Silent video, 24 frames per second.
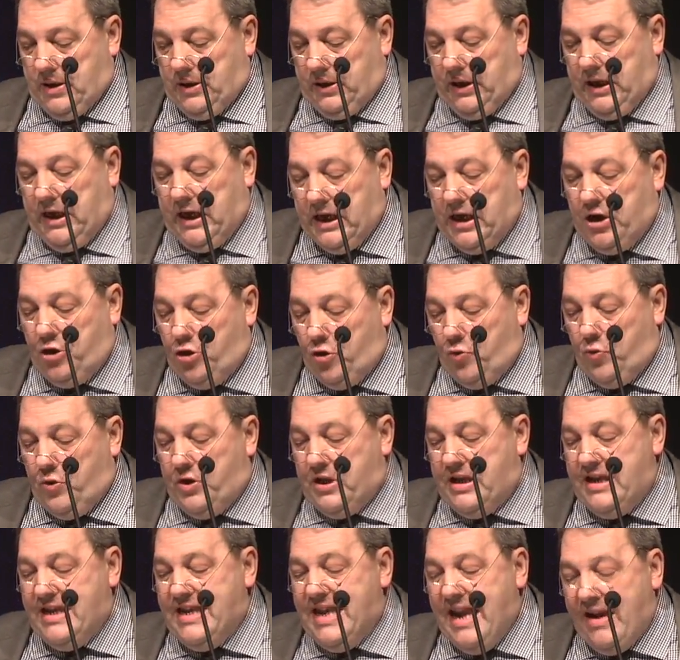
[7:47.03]
the EU
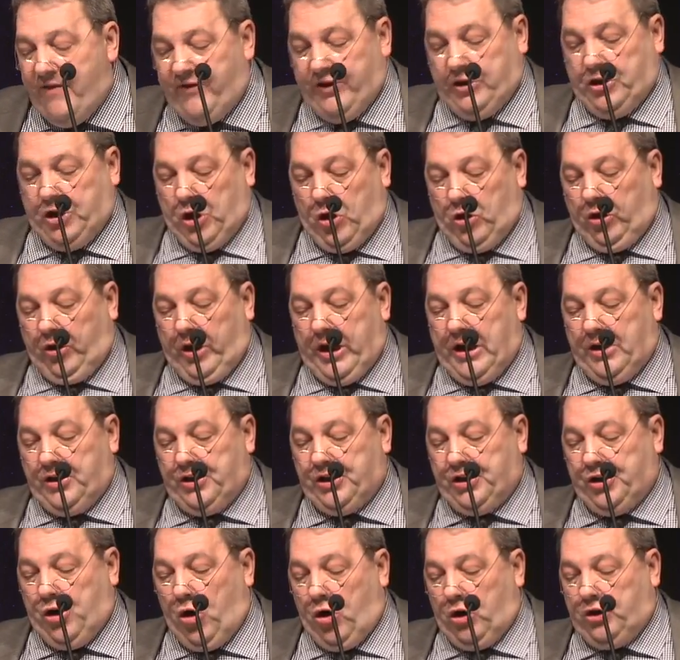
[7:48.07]
would never tolerate
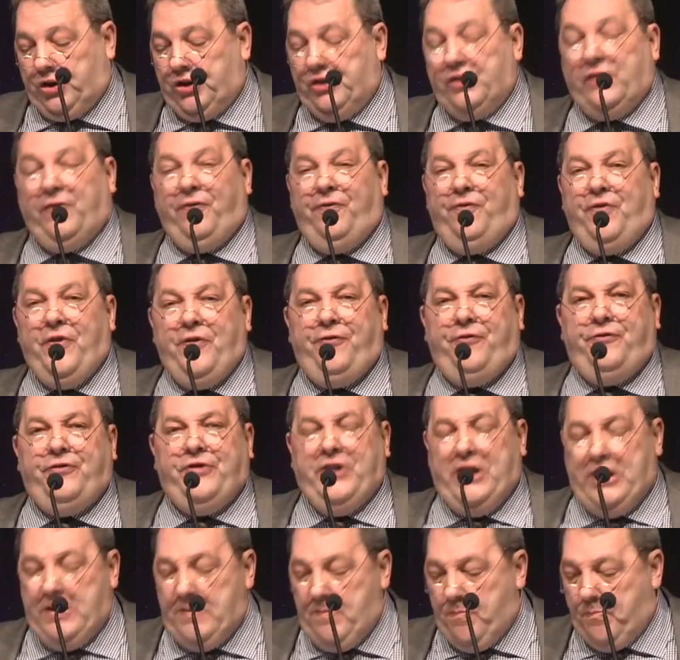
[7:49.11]
Scotland's
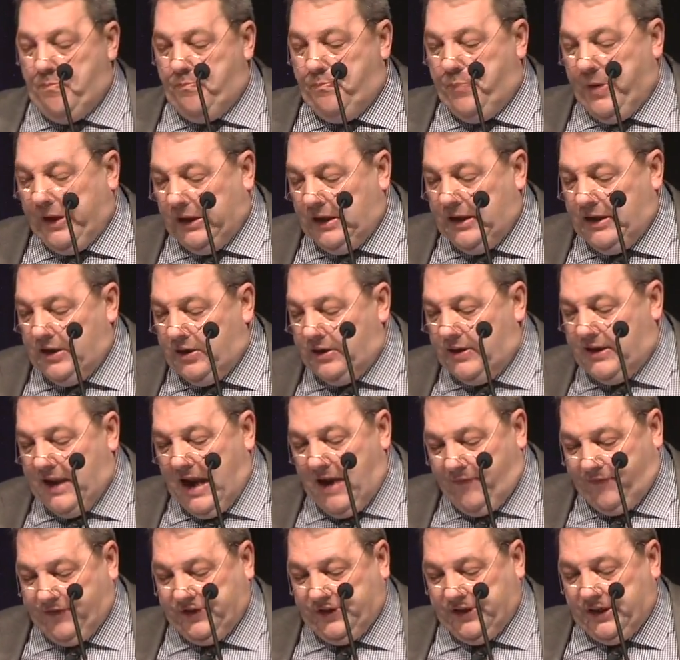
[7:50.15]
£15 billion
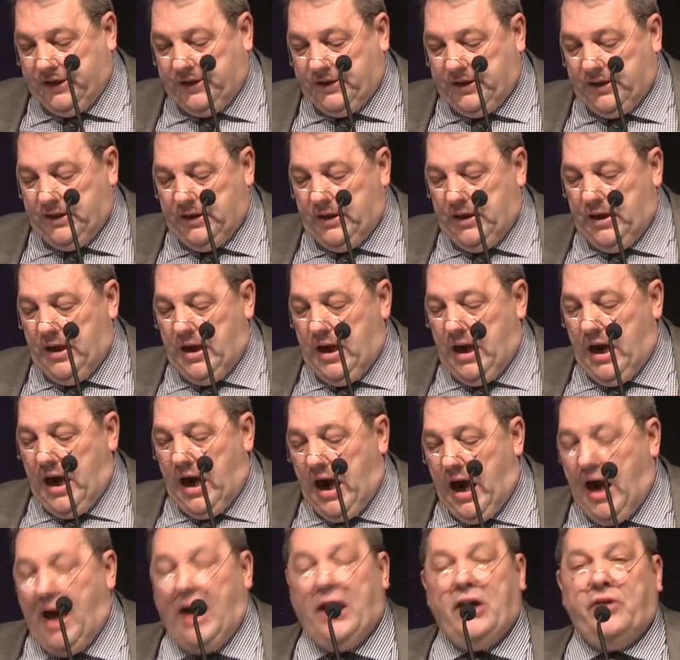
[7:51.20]
deficit,
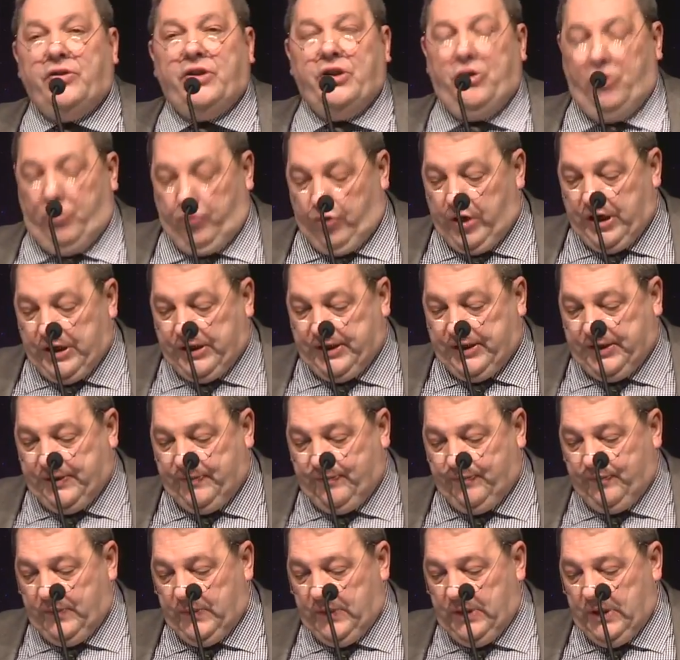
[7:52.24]
higher than Greece.
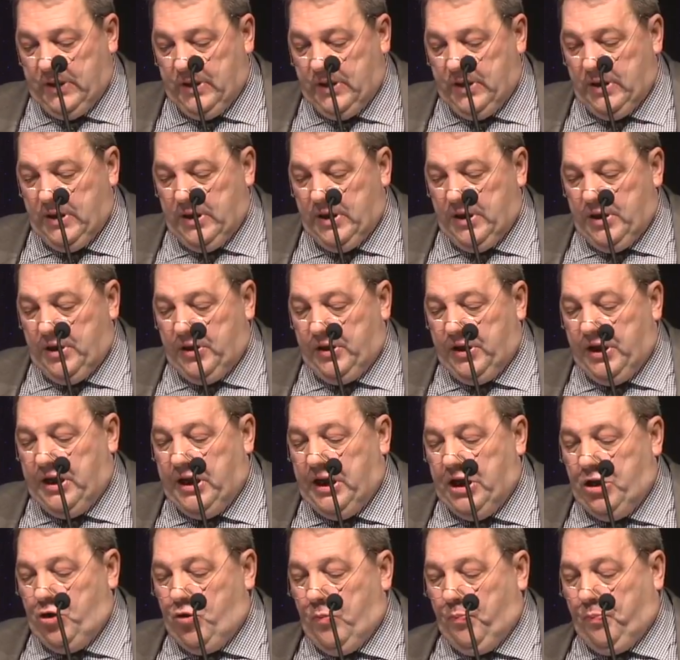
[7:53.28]
The
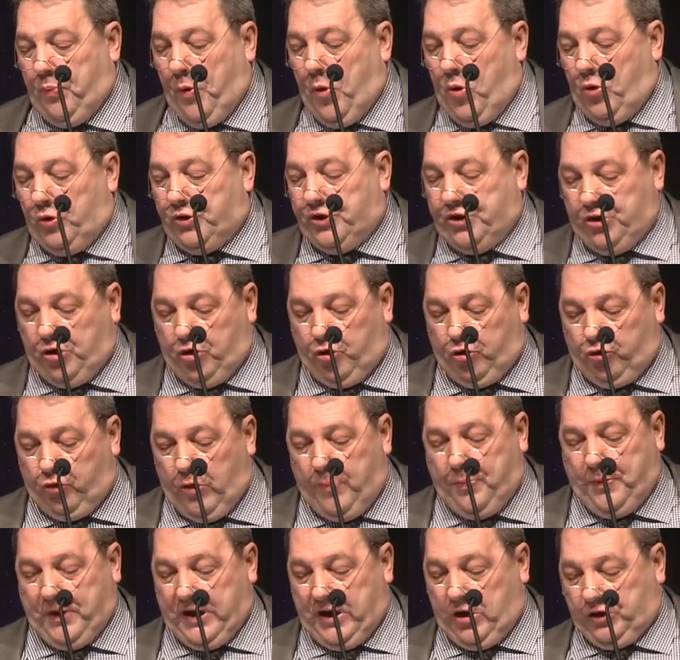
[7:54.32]
EU imposed
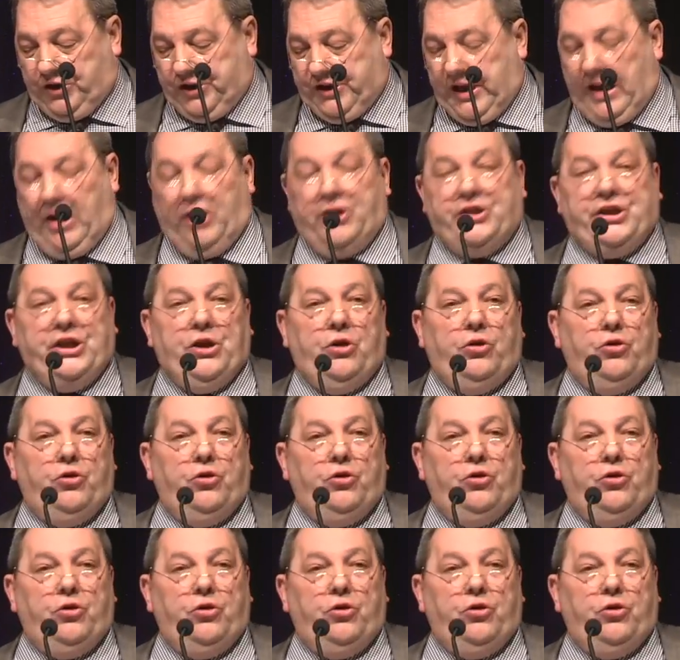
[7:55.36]
crippling austerity